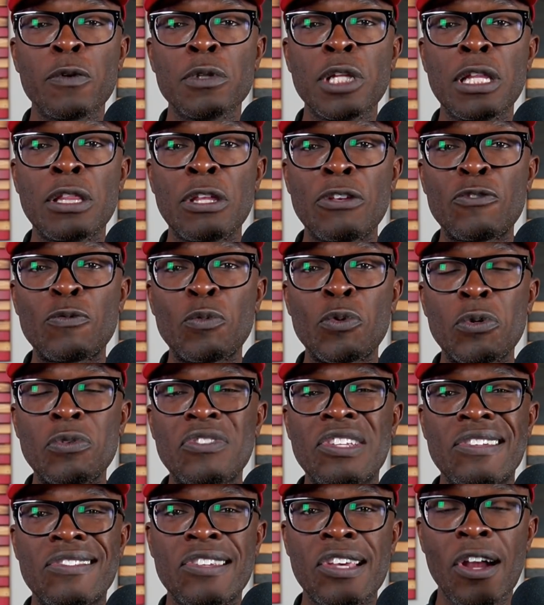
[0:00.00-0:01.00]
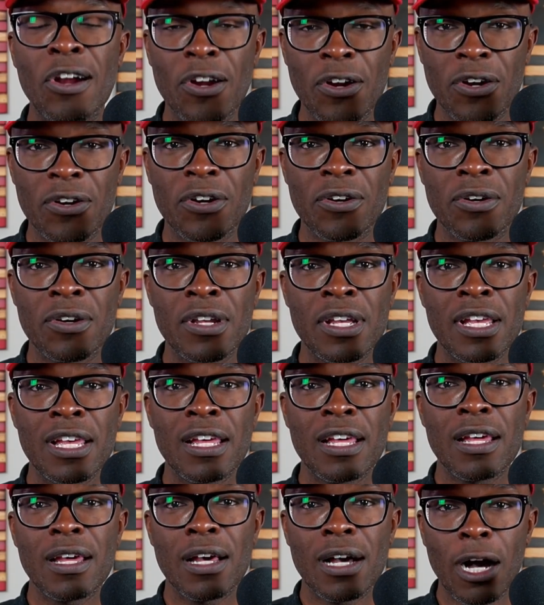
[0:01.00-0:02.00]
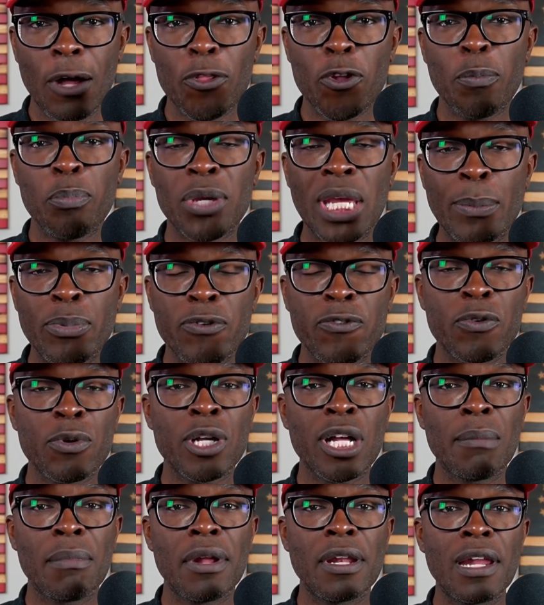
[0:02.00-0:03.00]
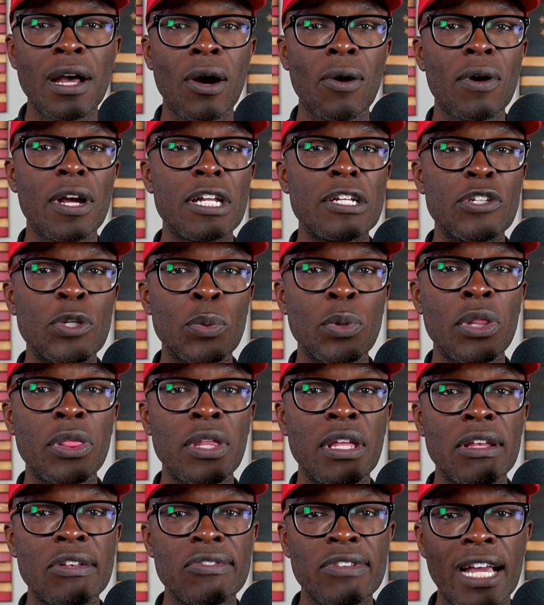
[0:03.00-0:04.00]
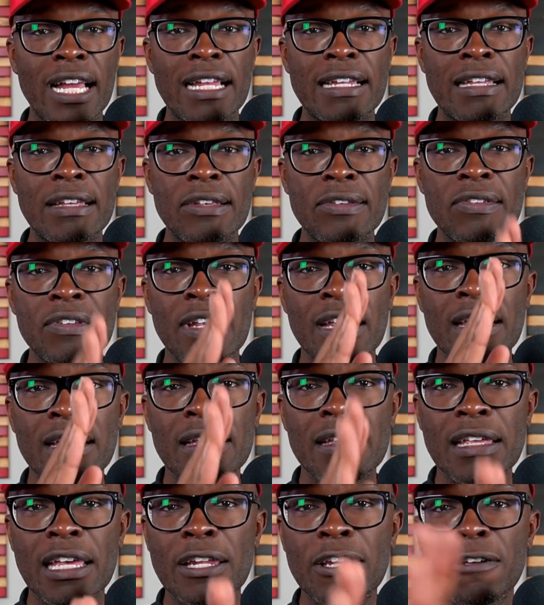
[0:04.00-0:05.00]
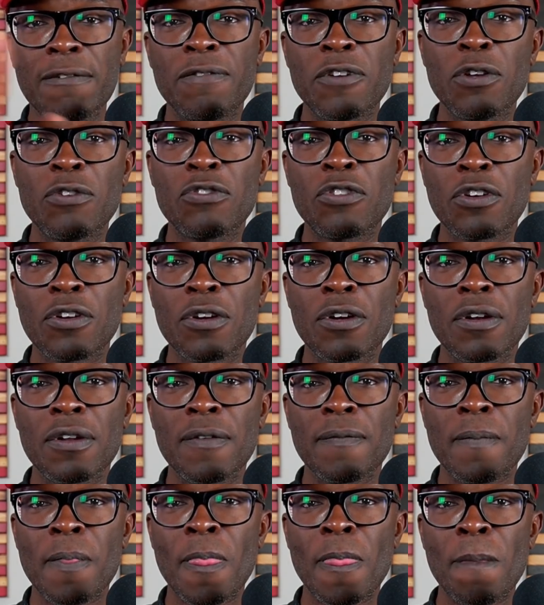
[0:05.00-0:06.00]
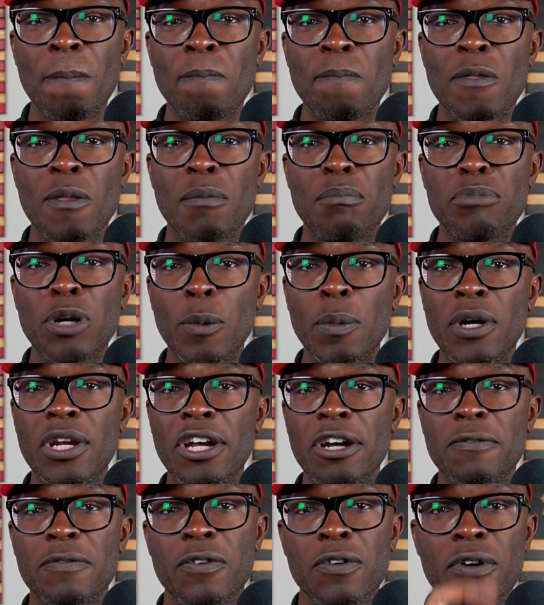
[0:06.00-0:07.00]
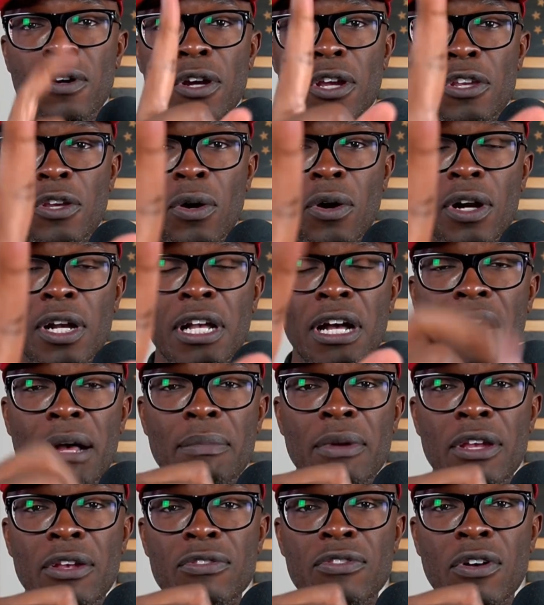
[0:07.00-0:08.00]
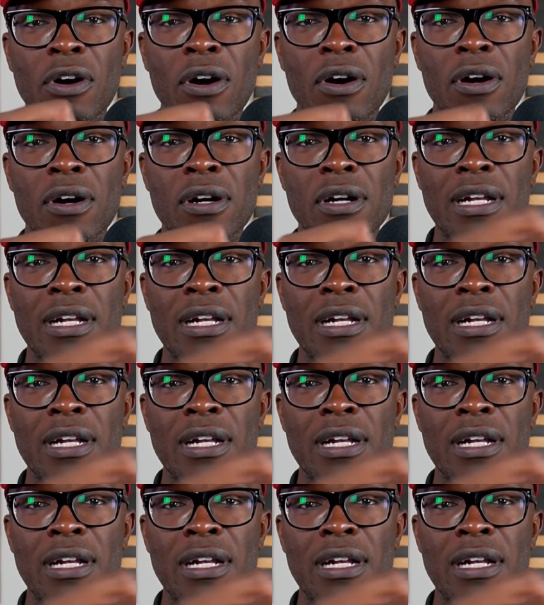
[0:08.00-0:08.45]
this will deter other people from coming out and doing things like this in the future. But whatever your comments are,